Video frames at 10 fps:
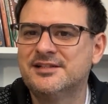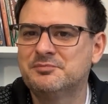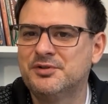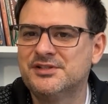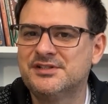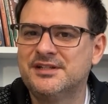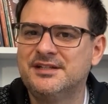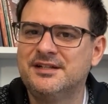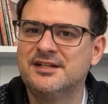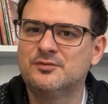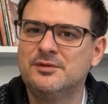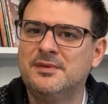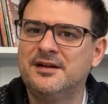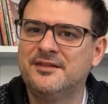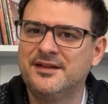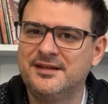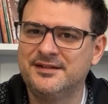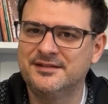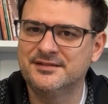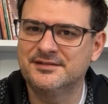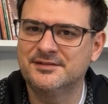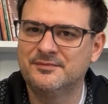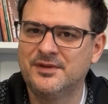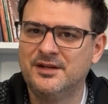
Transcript: as pristine as we might think it is.